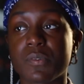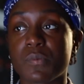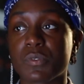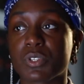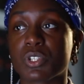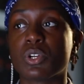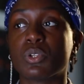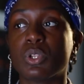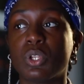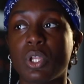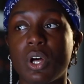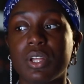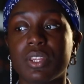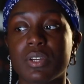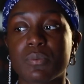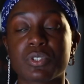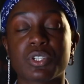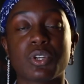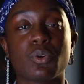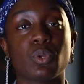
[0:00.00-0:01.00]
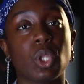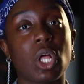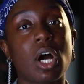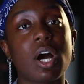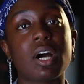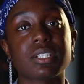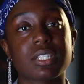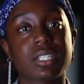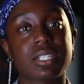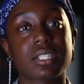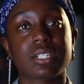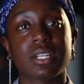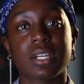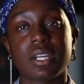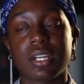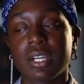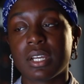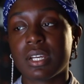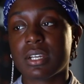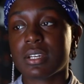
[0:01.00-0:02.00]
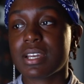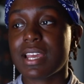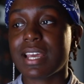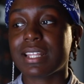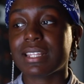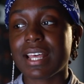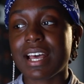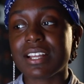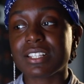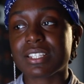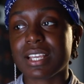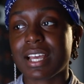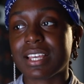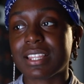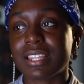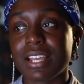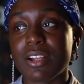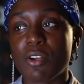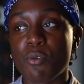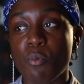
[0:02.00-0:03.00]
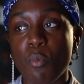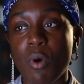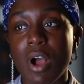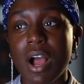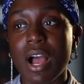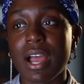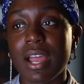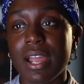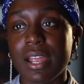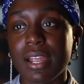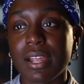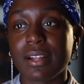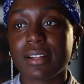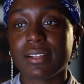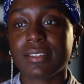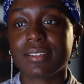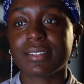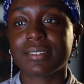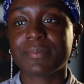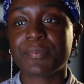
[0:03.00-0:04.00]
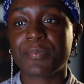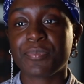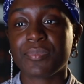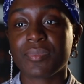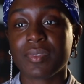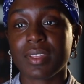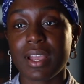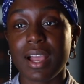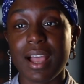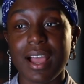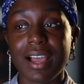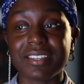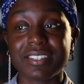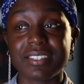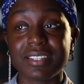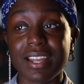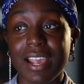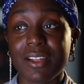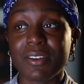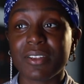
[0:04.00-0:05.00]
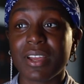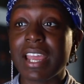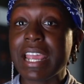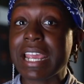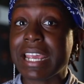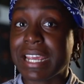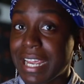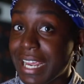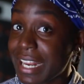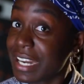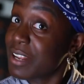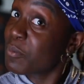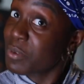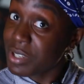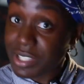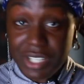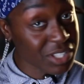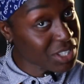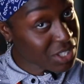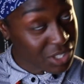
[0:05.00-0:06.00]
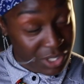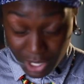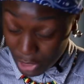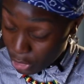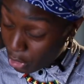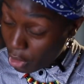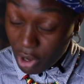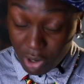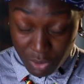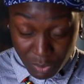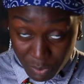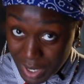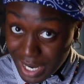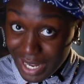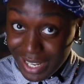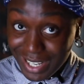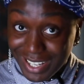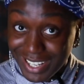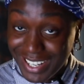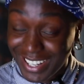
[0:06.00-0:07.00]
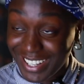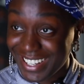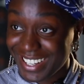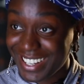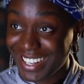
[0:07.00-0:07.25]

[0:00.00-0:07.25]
There was no loss. And that's, I think, why I stayed. It was a long week,